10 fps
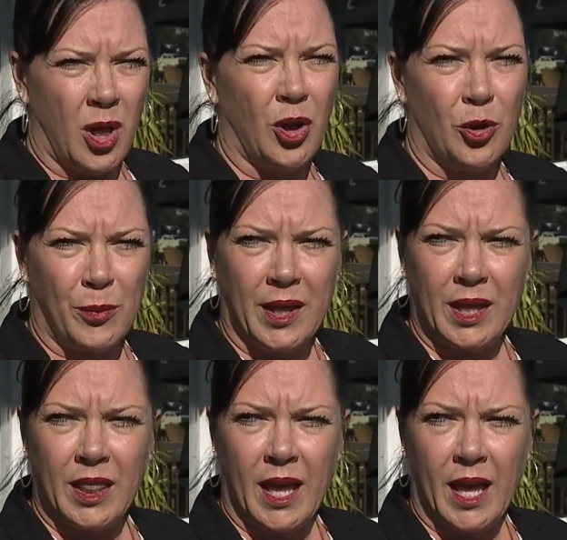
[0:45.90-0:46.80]
all
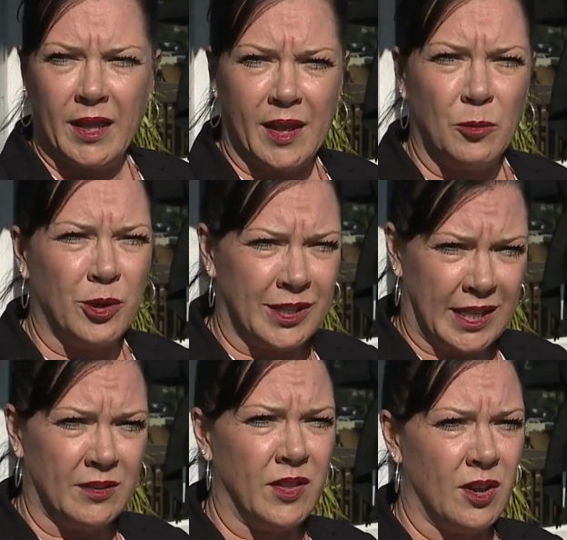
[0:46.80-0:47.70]
hoping that they would
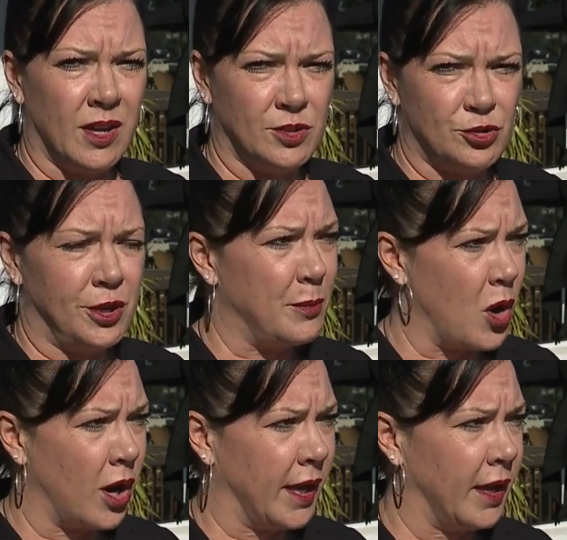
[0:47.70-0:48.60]
leave the on-street
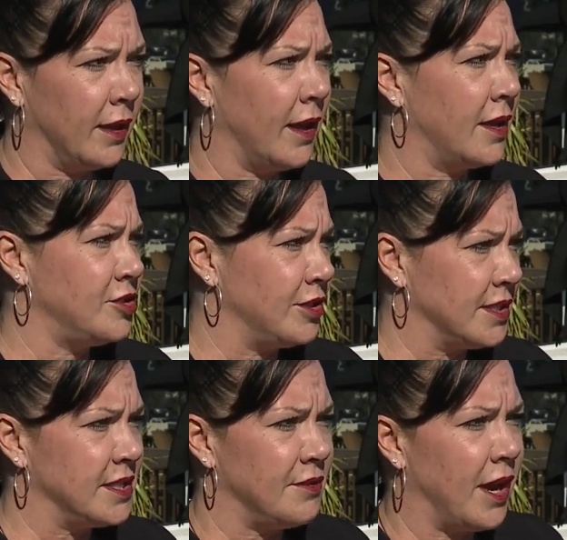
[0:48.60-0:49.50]
parking. As you
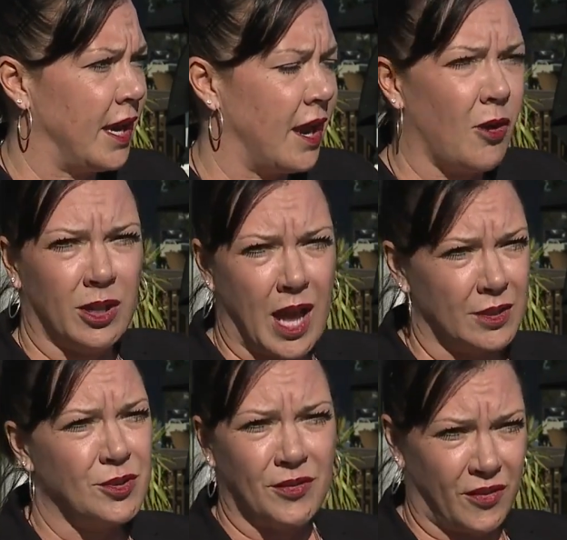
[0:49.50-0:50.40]
can see right now, our lots are